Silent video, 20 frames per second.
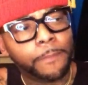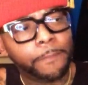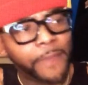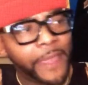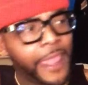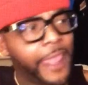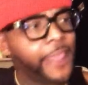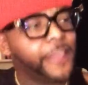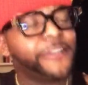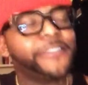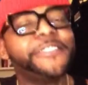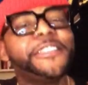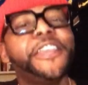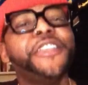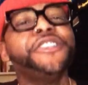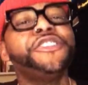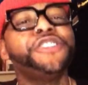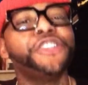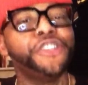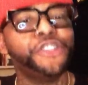Paying
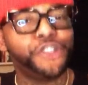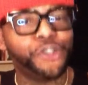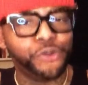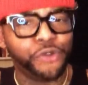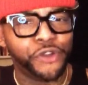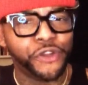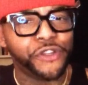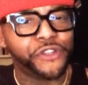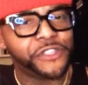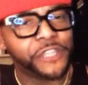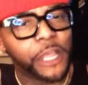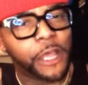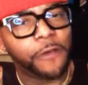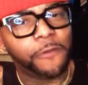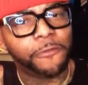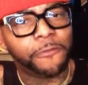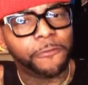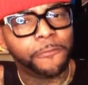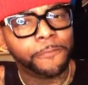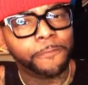attention to
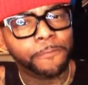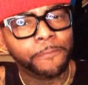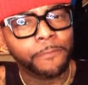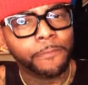yourself.